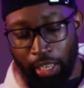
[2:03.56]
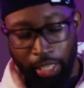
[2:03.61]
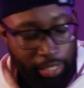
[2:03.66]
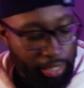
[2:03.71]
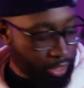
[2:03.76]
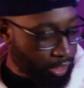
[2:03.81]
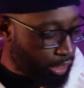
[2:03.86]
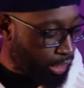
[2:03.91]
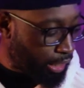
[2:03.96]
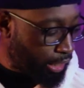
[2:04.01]
All
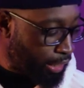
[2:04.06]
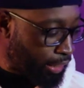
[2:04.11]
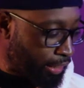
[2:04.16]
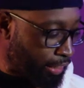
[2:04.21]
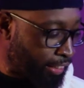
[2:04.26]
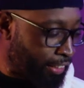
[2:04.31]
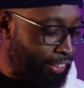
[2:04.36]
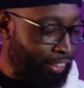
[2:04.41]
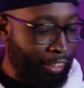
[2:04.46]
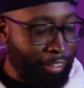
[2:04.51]

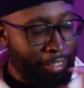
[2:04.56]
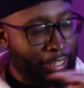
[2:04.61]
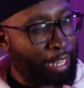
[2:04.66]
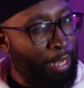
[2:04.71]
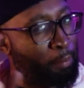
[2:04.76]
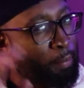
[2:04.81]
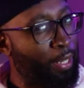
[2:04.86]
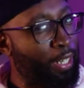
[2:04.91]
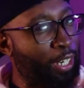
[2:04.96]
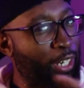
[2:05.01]
right,
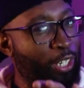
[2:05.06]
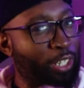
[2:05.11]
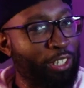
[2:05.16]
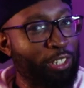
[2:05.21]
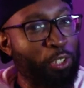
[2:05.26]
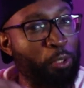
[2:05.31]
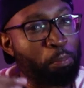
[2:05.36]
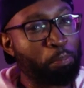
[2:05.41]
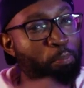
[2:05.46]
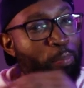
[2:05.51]
y'all may heard a
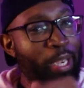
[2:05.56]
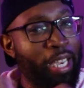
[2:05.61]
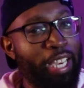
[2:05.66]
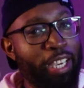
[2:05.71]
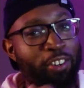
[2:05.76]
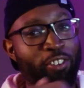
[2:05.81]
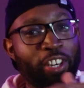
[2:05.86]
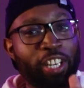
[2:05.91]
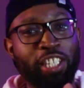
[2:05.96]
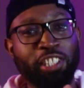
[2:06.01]
little
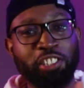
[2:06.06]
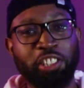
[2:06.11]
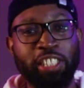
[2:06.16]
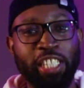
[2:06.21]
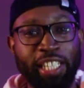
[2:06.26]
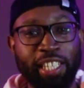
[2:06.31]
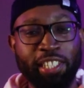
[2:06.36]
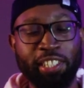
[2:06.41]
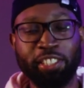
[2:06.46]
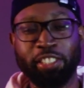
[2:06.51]
background
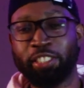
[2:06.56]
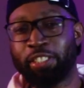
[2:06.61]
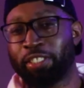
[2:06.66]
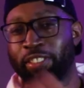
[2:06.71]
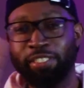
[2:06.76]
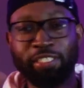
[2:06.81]
chatter.